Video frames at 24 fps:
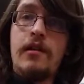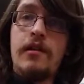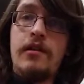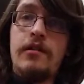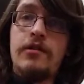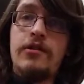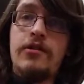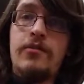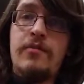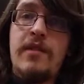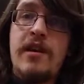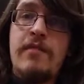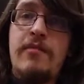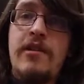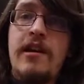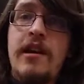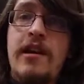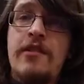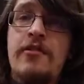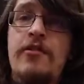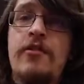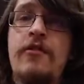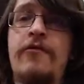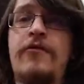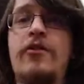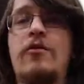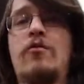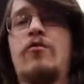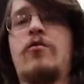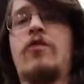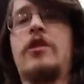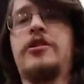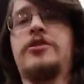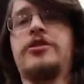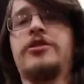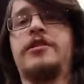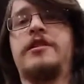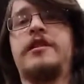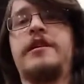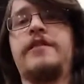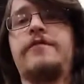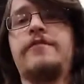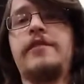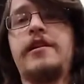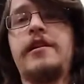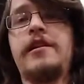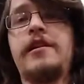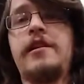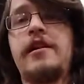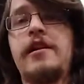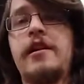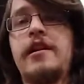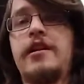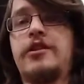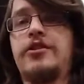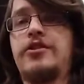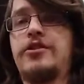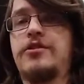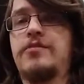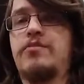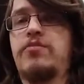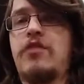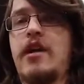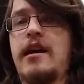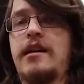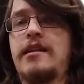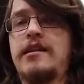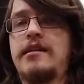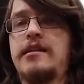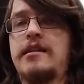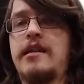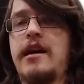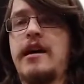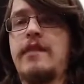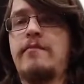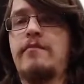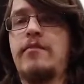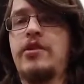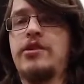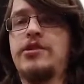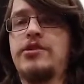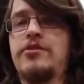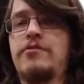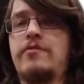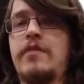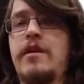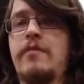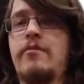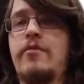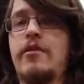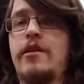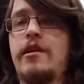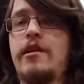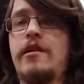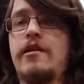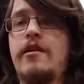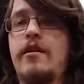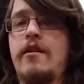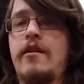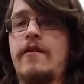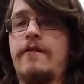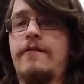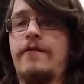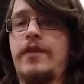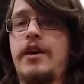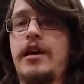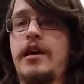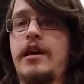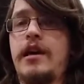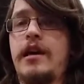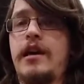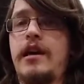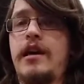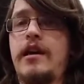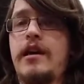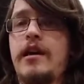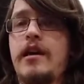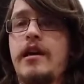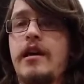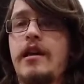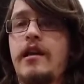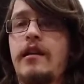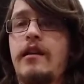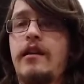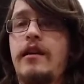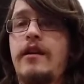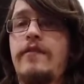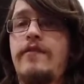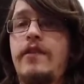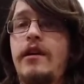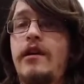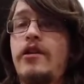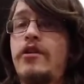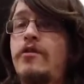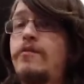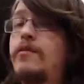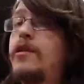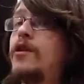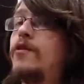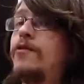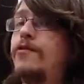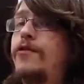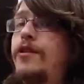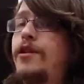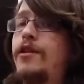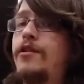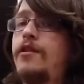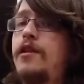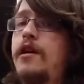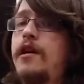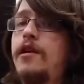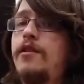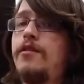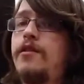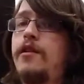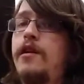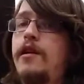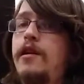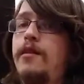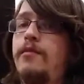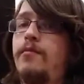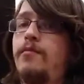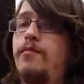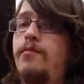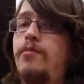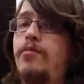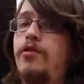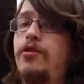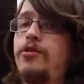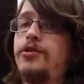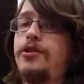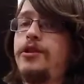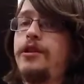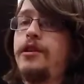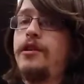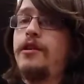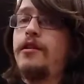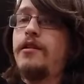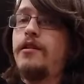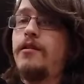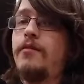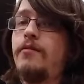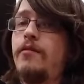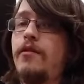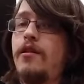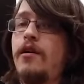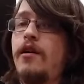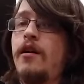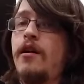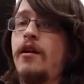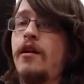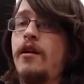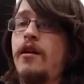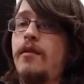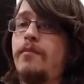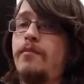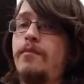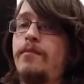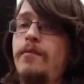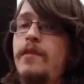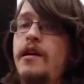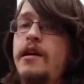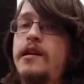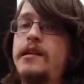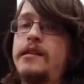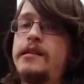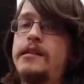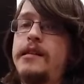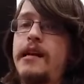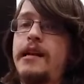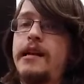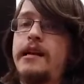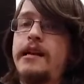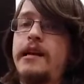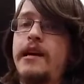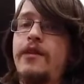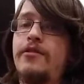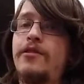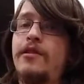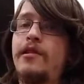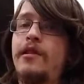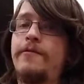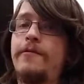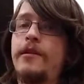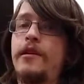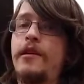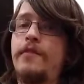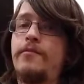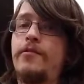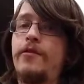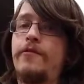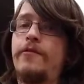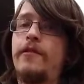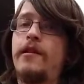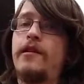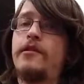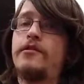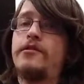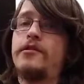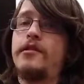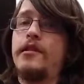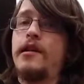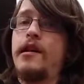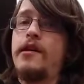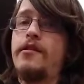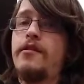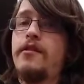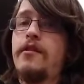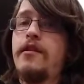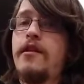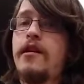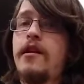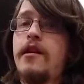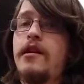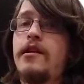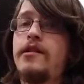So maybe, I don't know if you're watching TV, just practice that muscle memory of leaving your middle finger down and pushing, setting down and lifting up your fingers together.